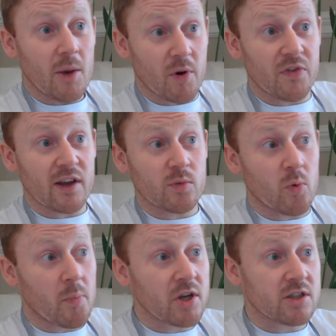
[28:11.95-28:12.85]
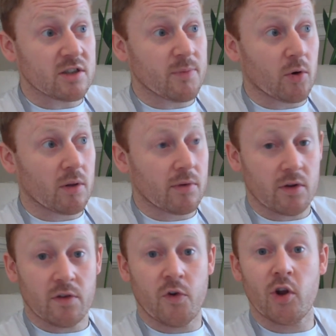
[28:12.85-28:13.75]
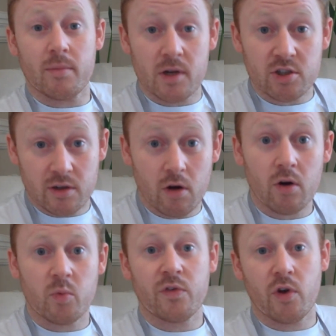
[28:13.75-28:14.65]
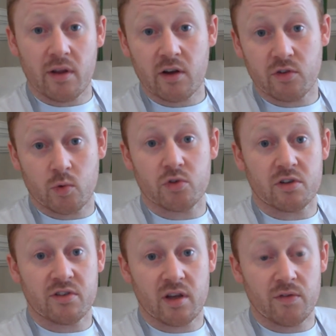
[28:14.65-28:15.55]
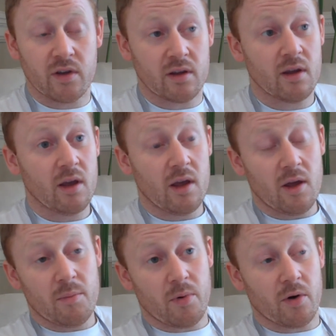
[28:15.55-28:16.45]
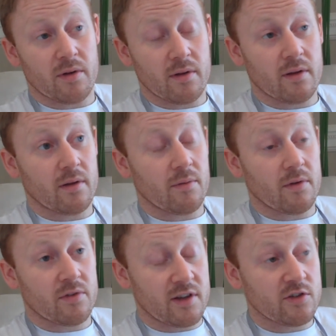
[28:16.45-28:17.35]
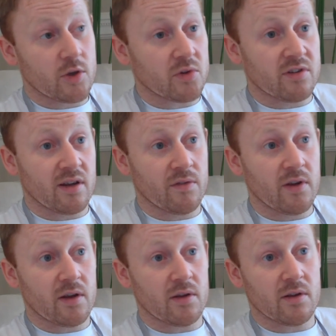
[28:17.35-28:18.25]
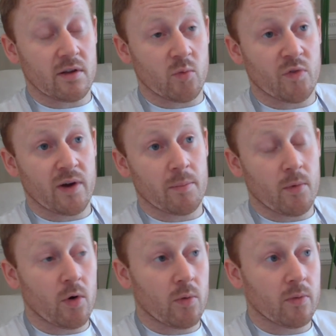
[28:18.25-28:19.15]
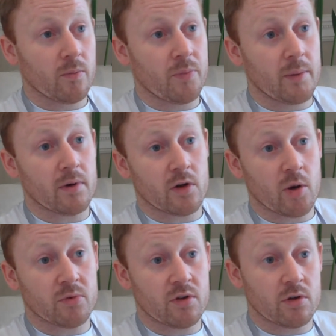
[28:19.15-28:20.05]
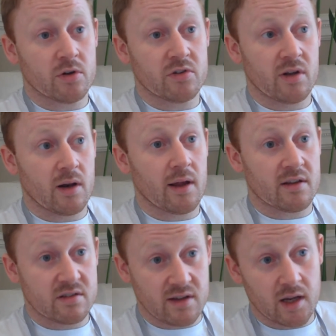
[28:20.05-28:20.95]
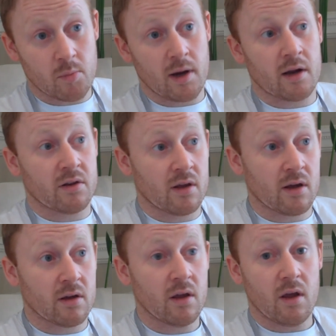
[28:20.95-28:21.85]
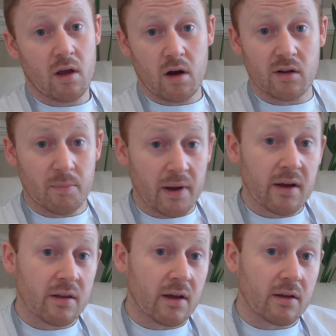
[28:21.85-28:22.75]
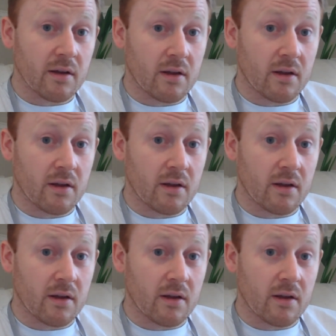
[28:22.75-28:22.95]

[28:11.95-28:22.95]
But if you ask them what Michelin is about, they've heard of Michelin. oh, we've heard of that because it's always on TV. But since doing TV, we've had more people come to the hotel, it's Seaham and here, mm. on the back of that.